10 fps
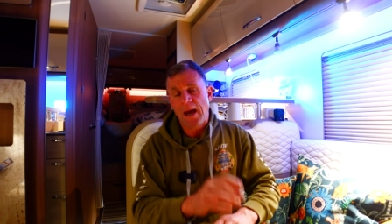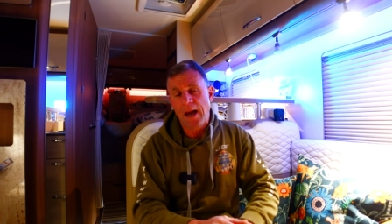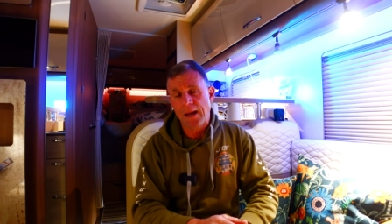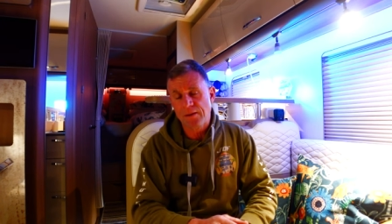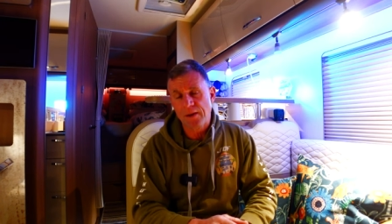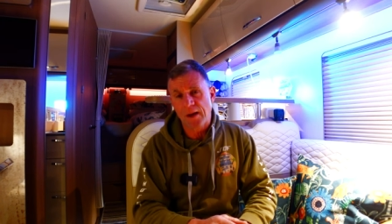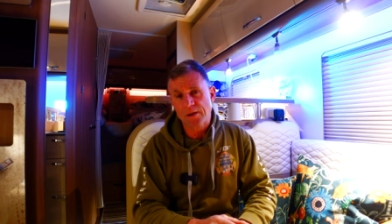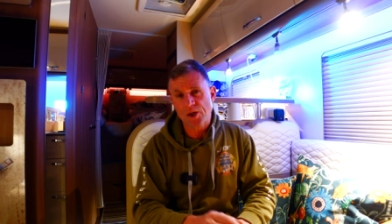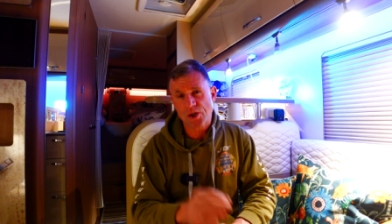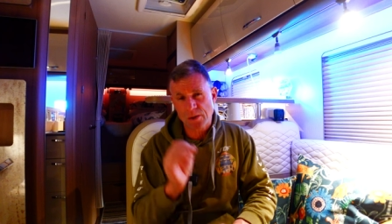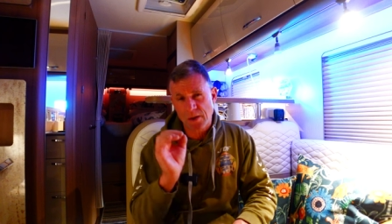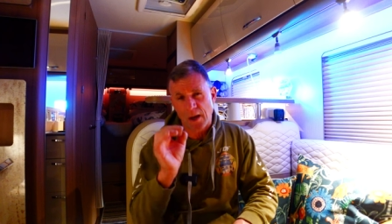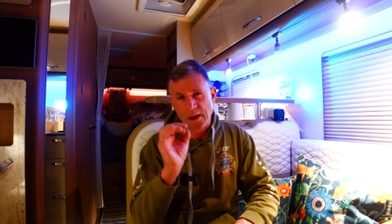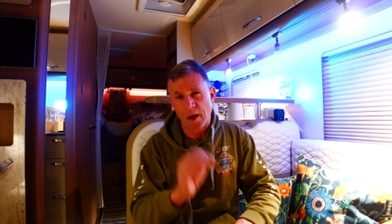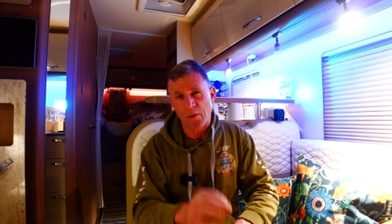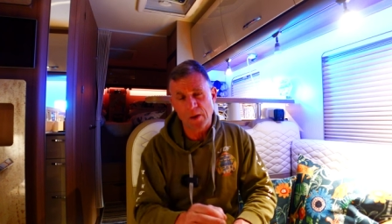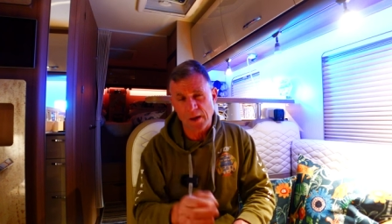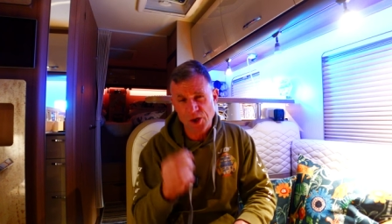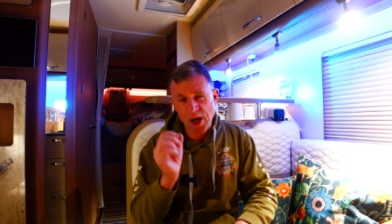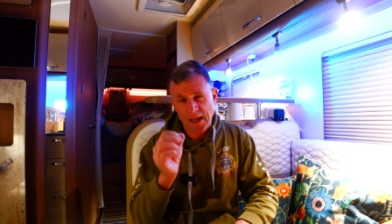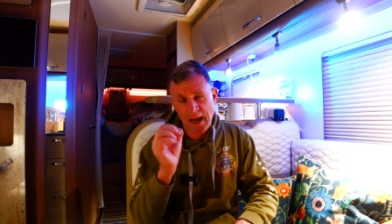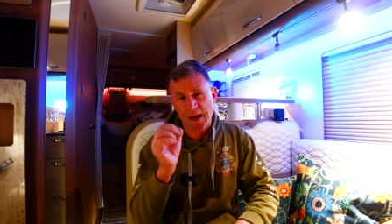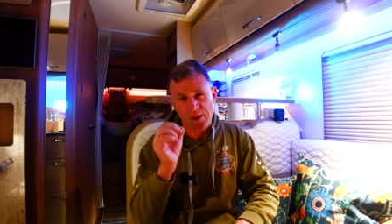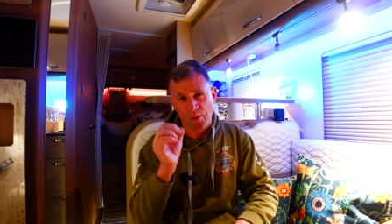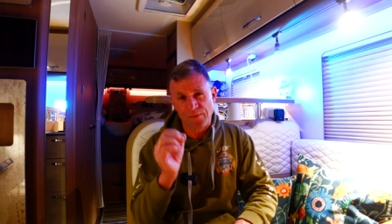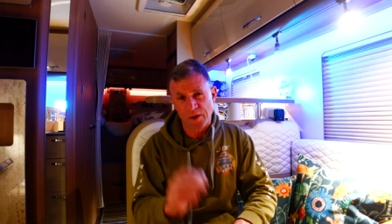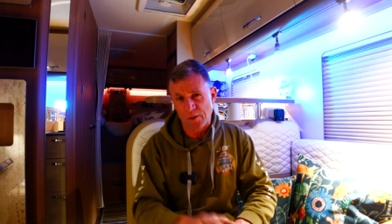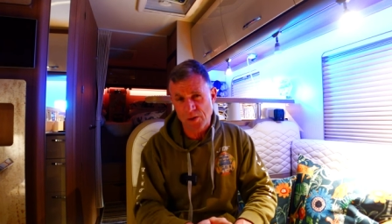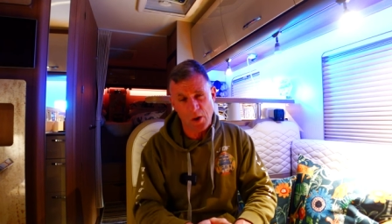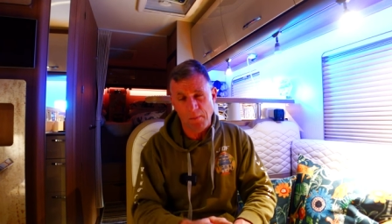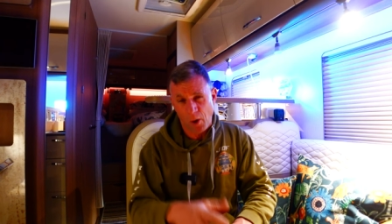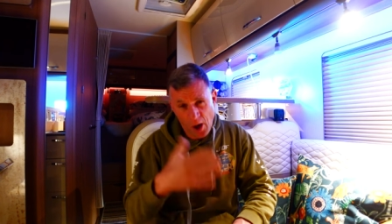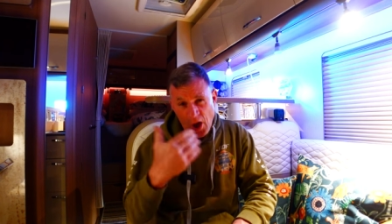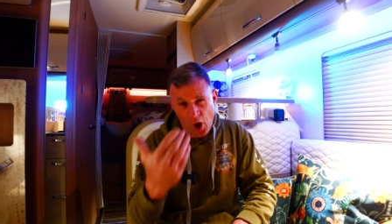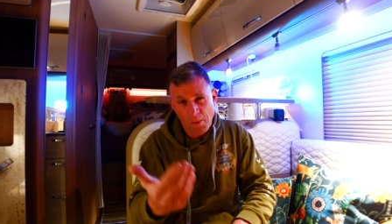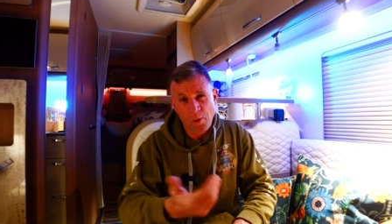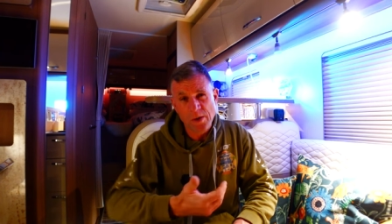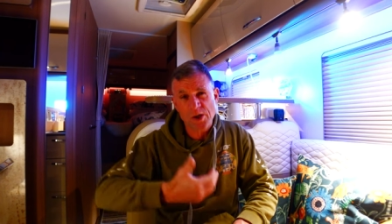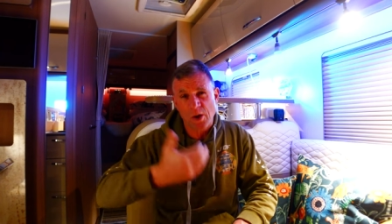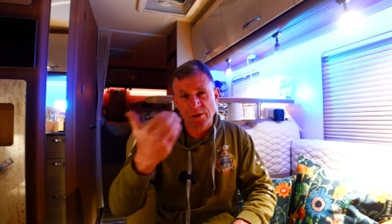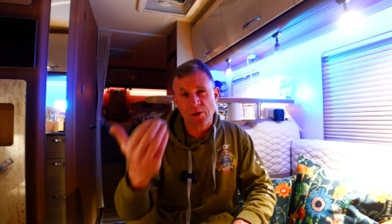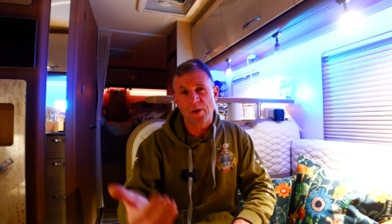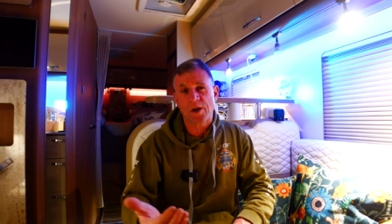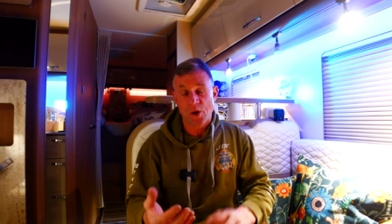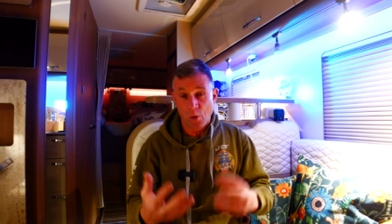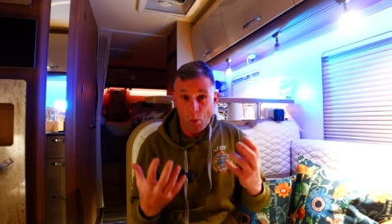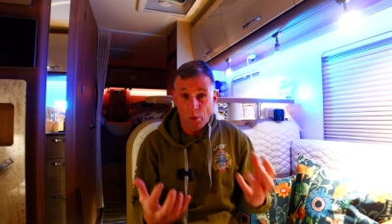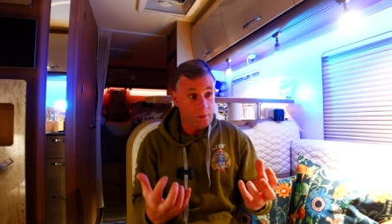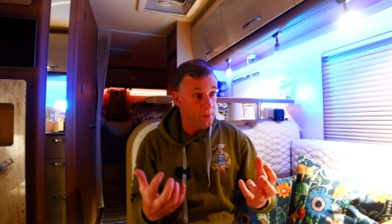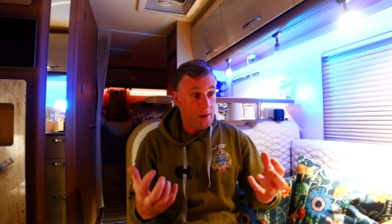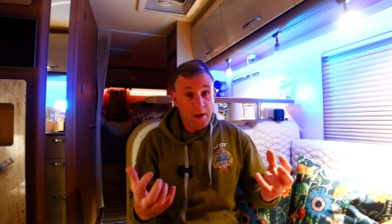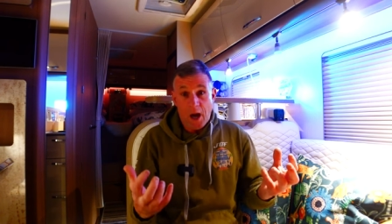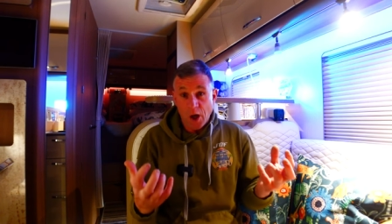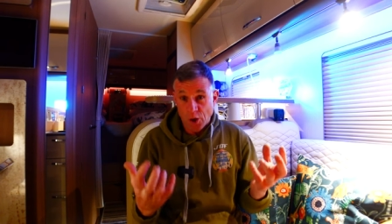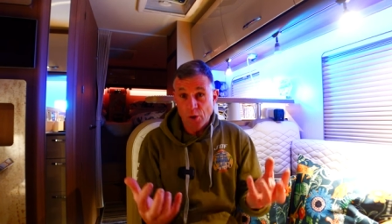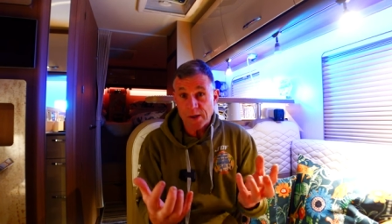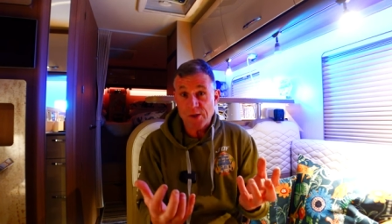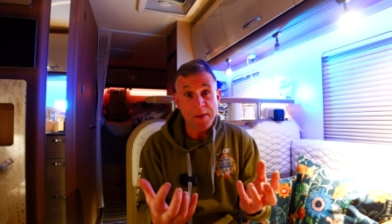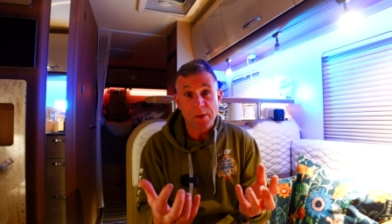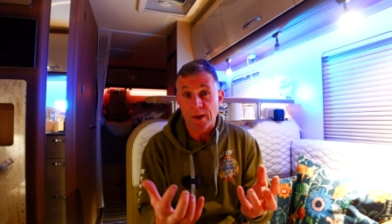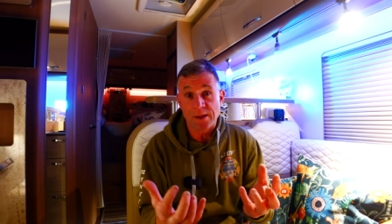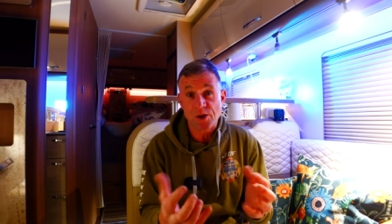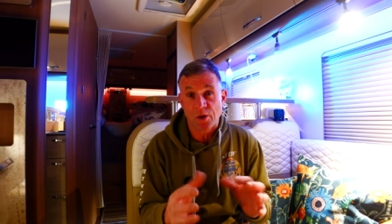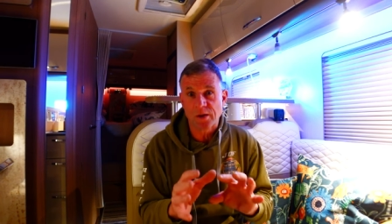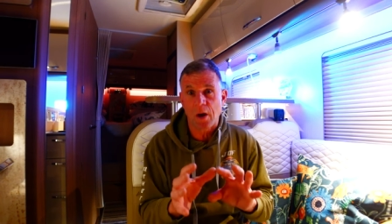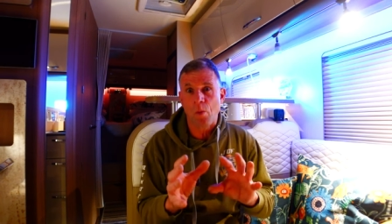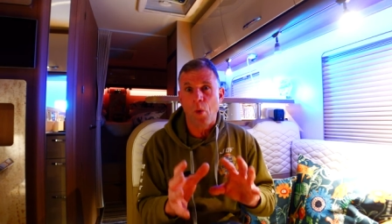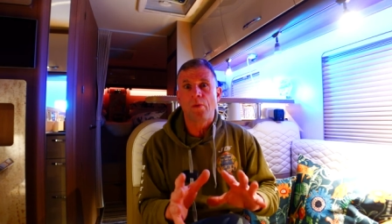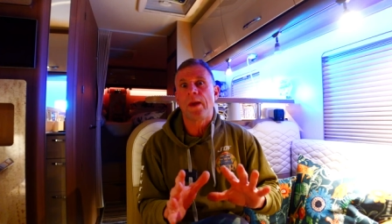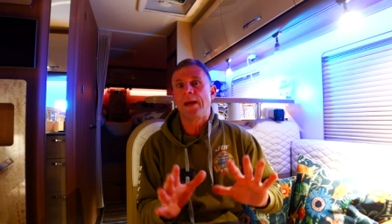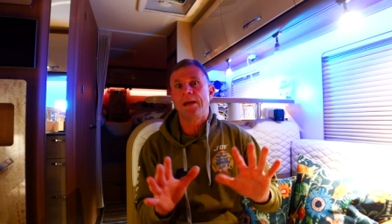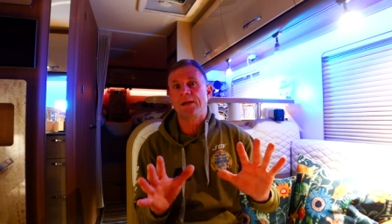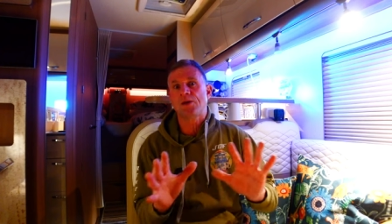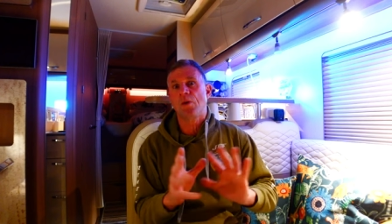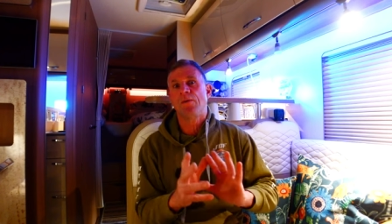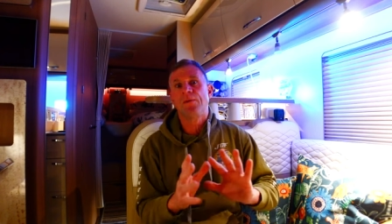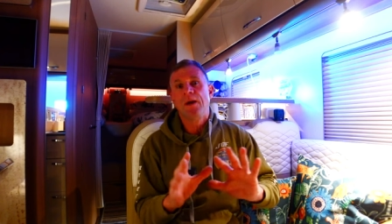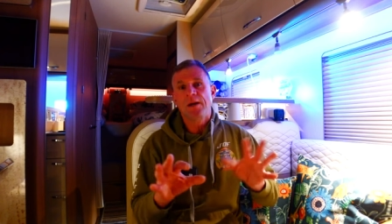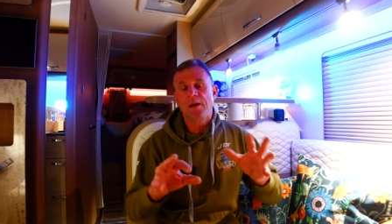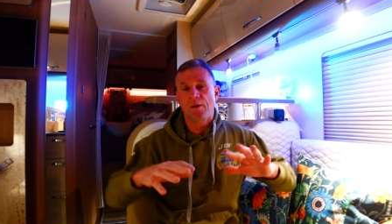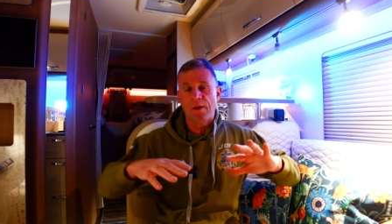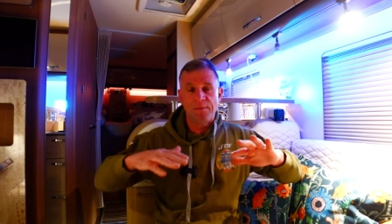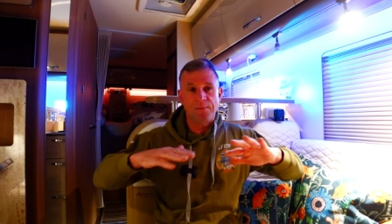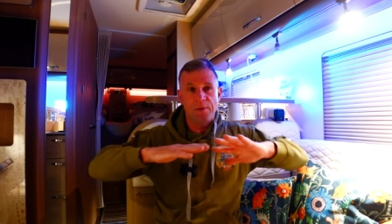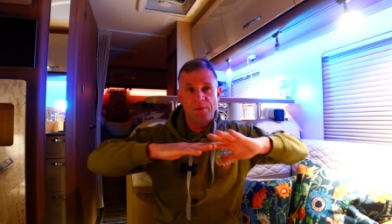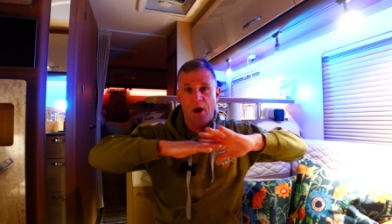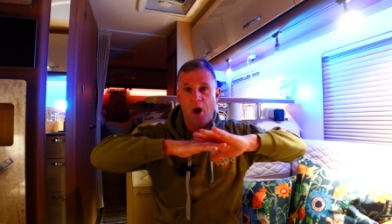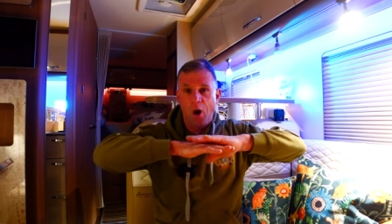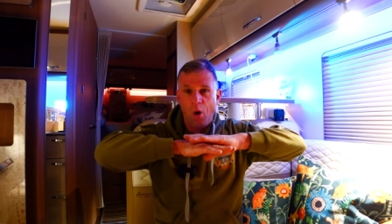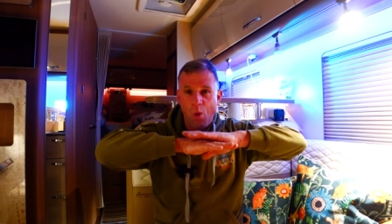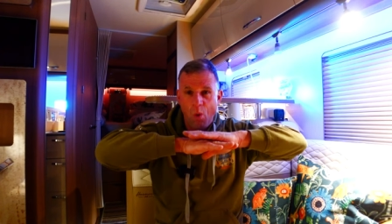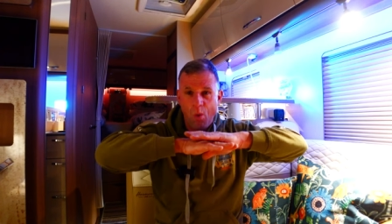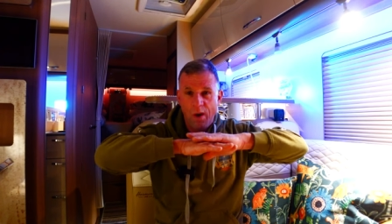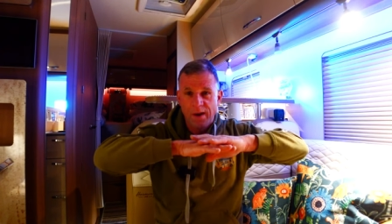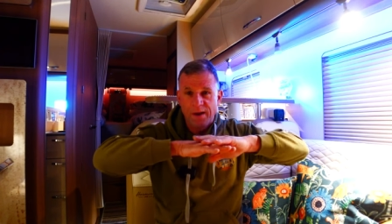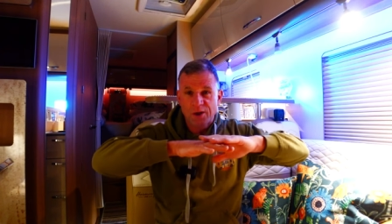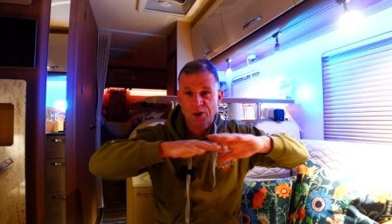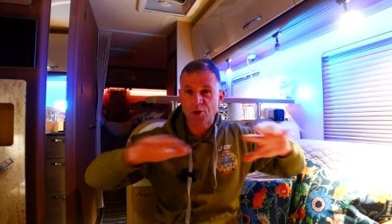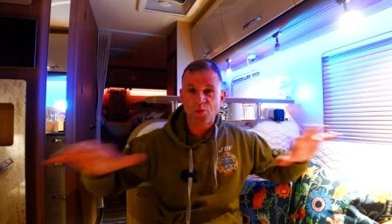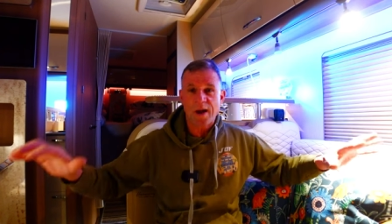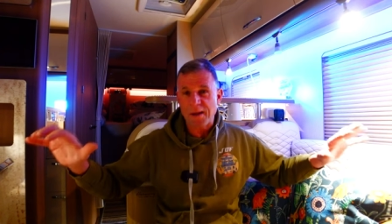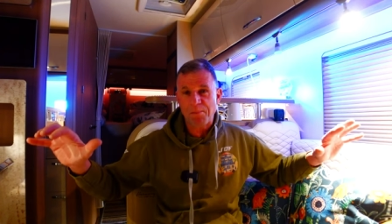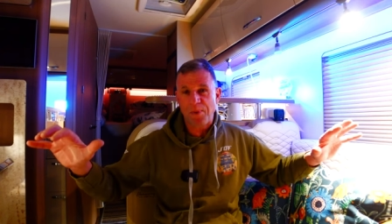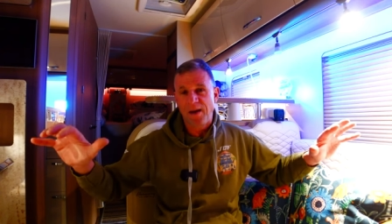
and uh, just, you know, check out the reviews. I'm, I'm always kind of do it because I want a good experience. I don't want any sort of, you know, if the whole trip